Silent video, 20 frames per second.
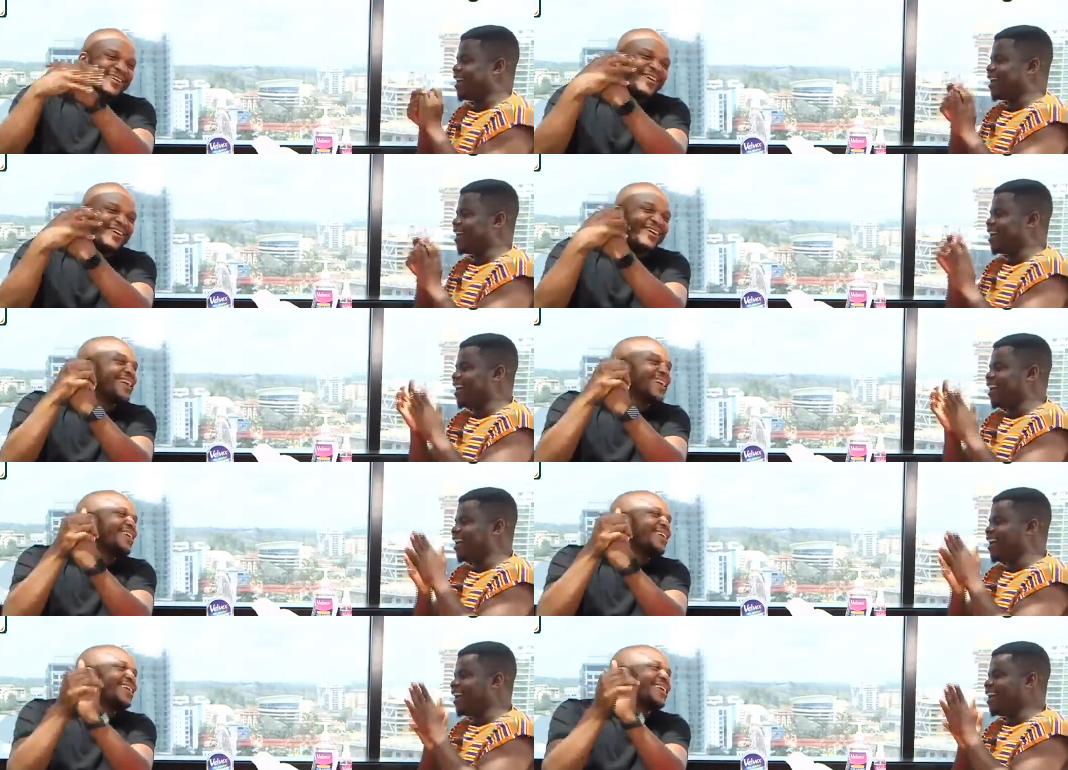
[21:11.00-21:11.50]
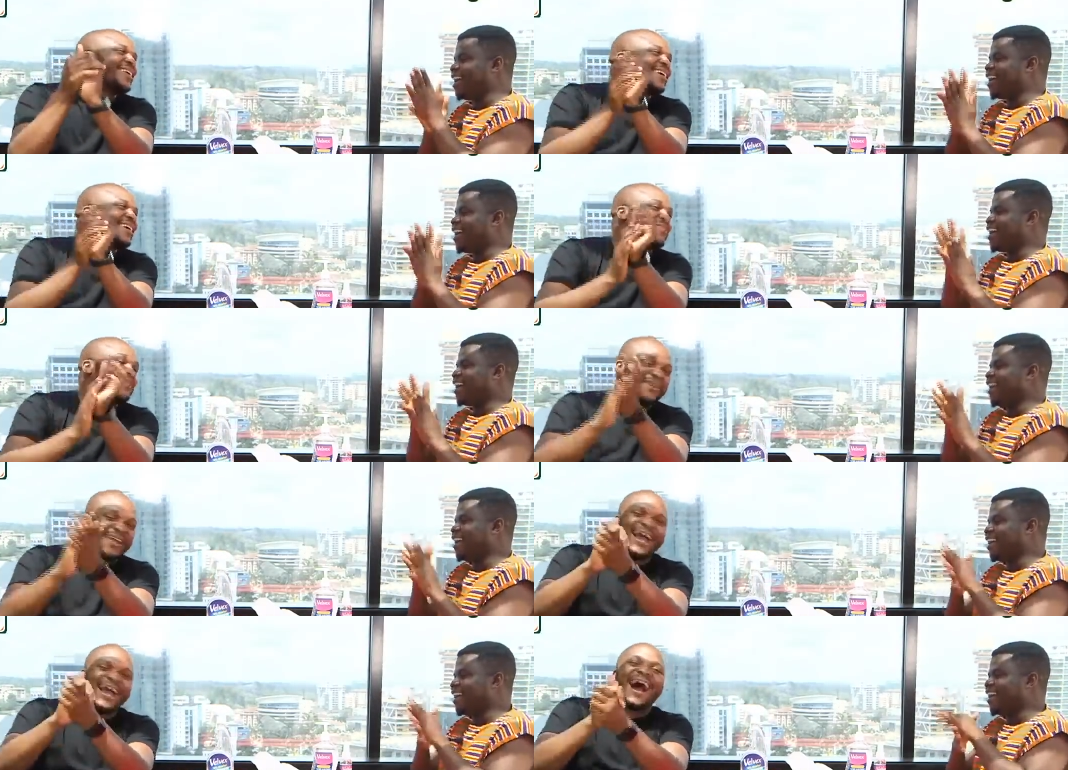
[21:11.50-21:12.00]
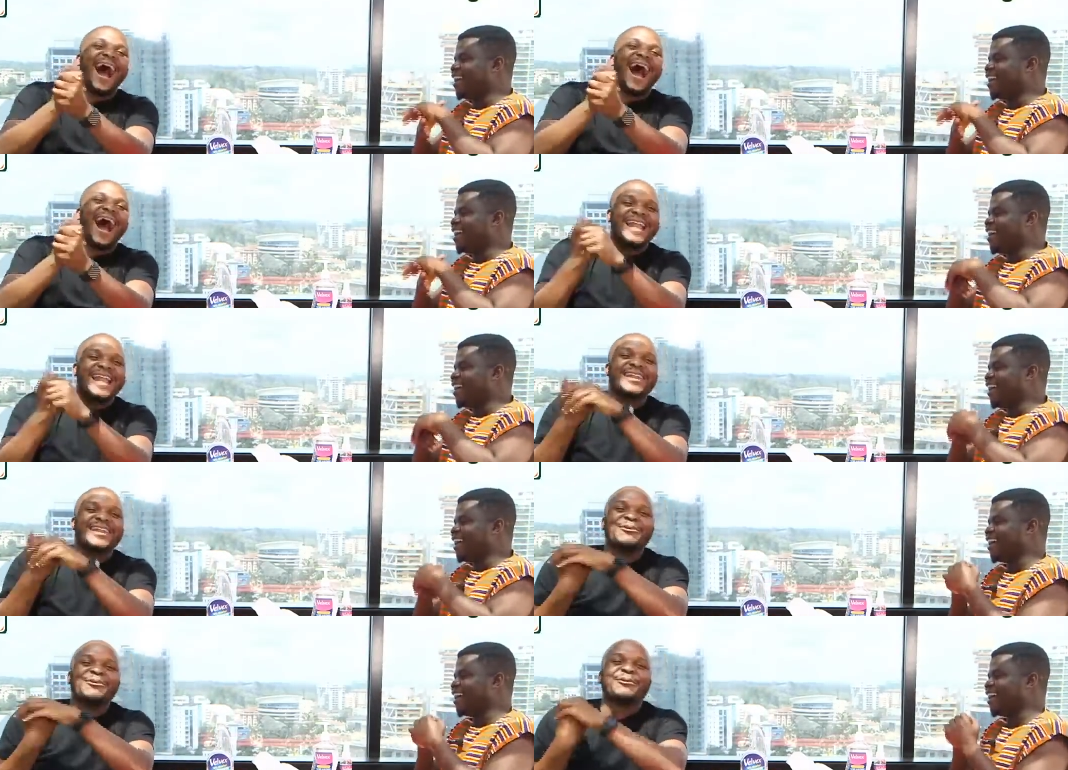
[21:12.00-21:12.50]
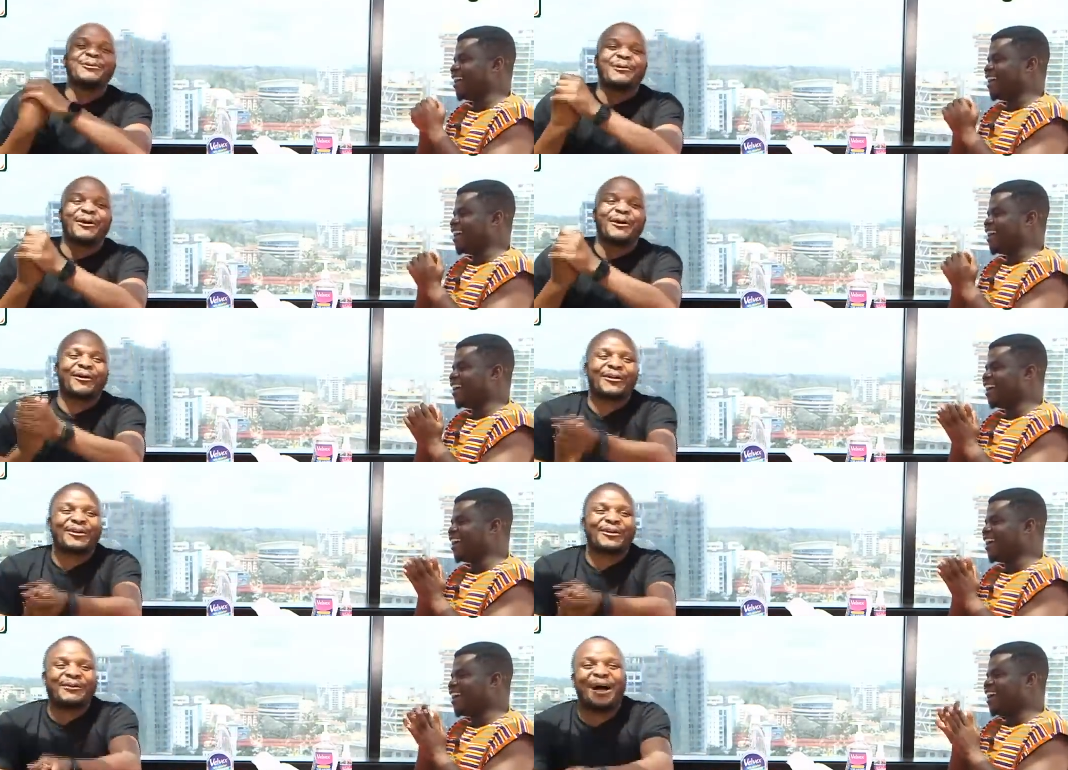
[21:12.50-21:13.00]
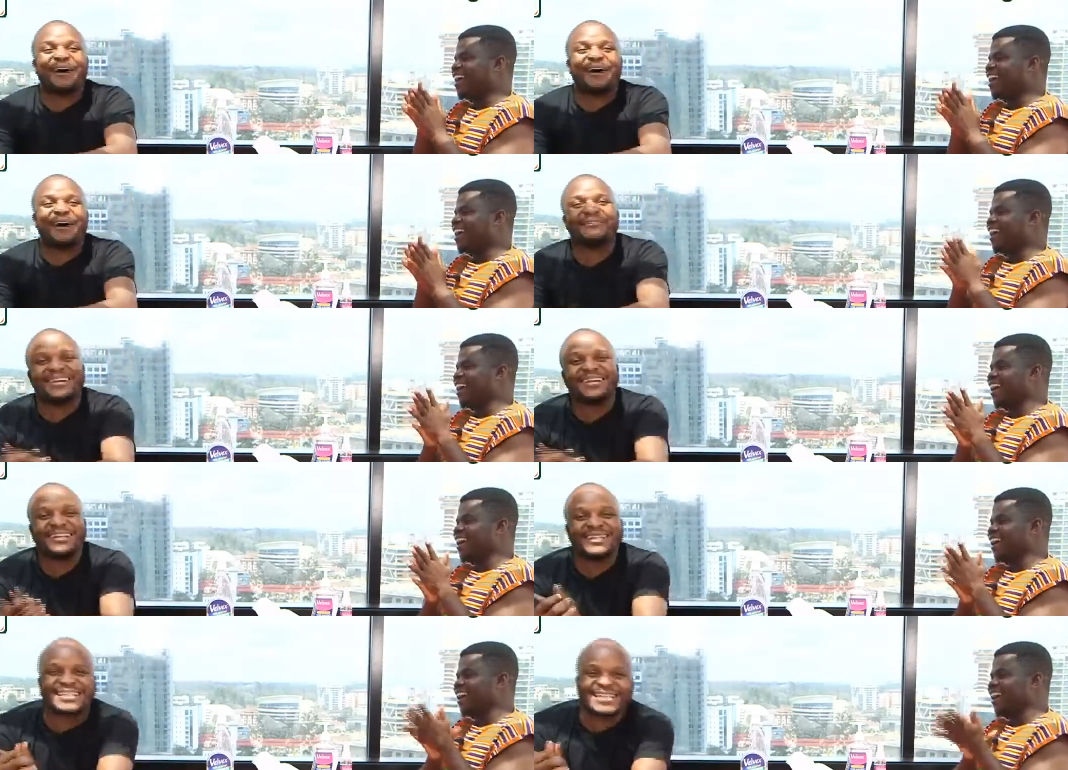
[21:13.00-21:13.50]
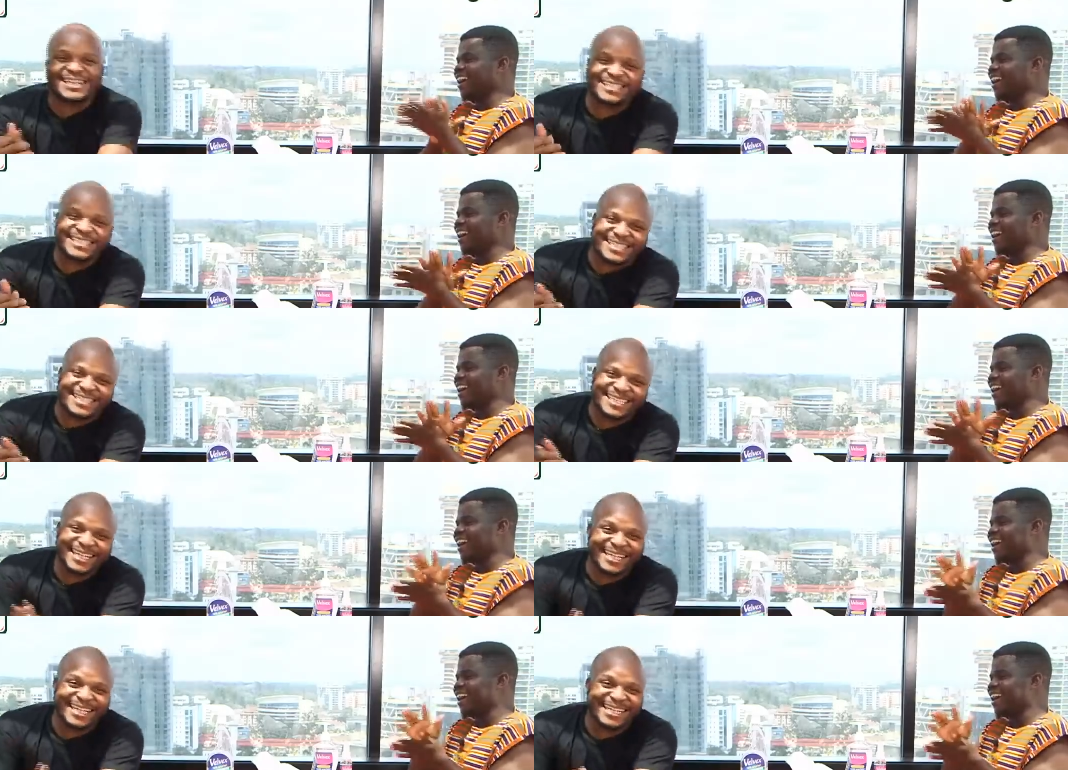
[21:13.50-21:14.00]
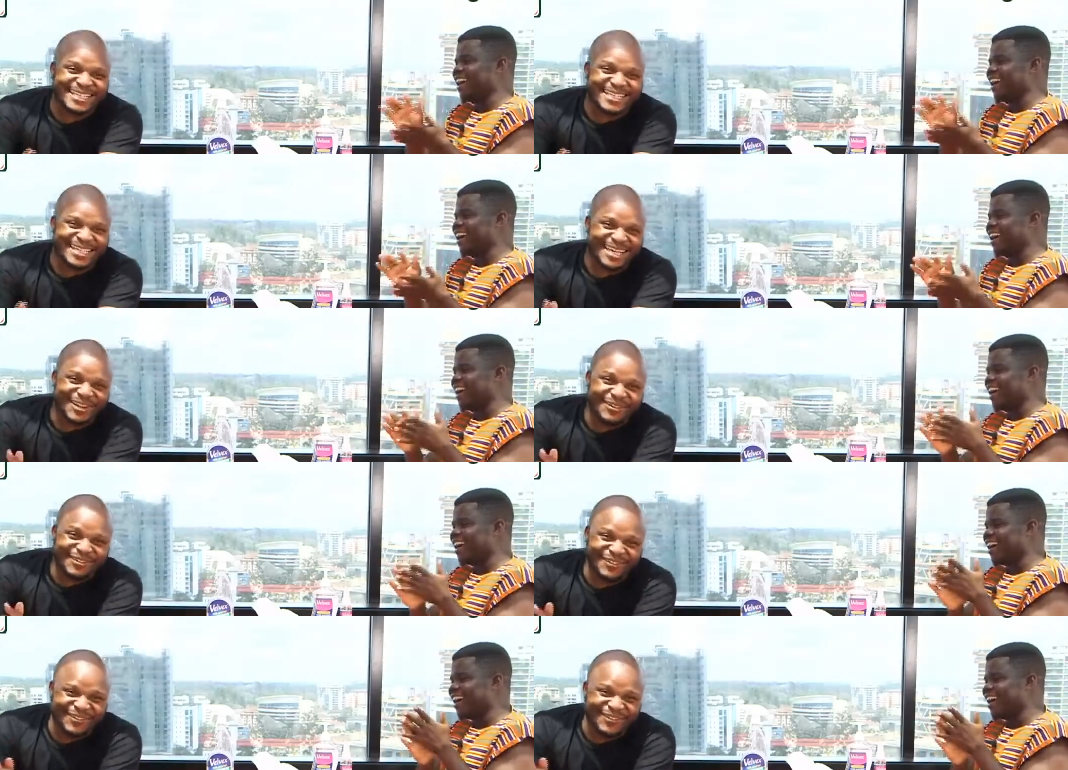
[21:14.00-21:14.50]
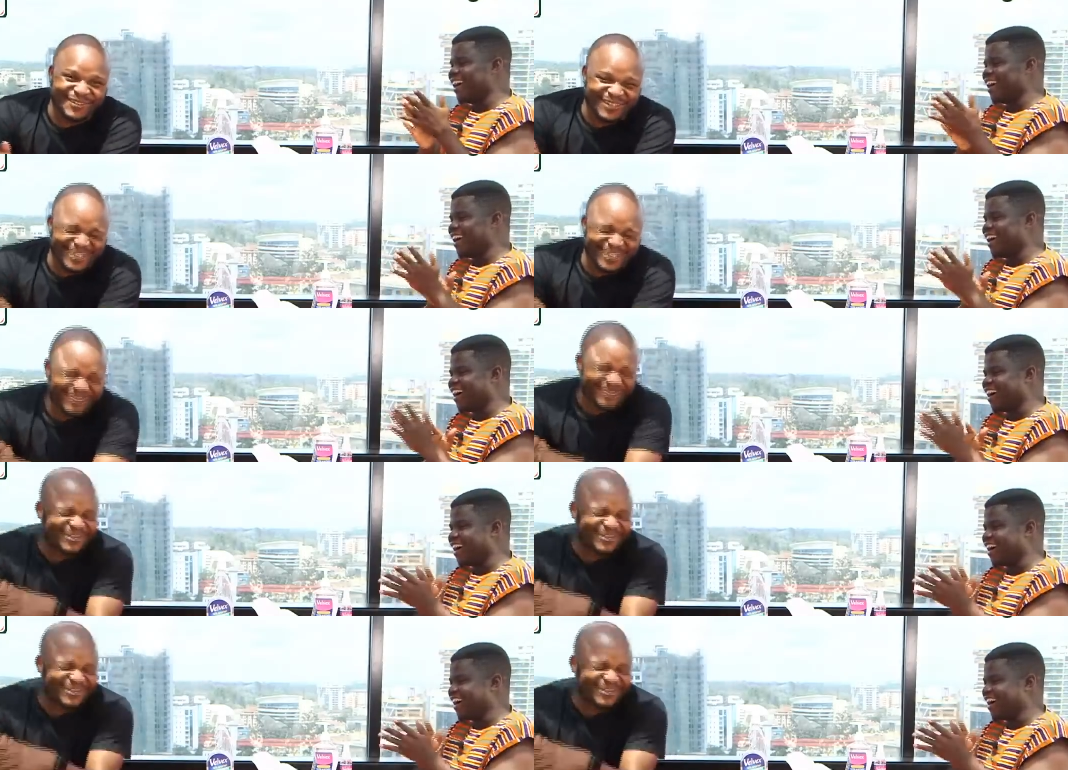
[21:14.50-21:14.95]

Speaker 1: what are you giving? I knew we were going to have an interesting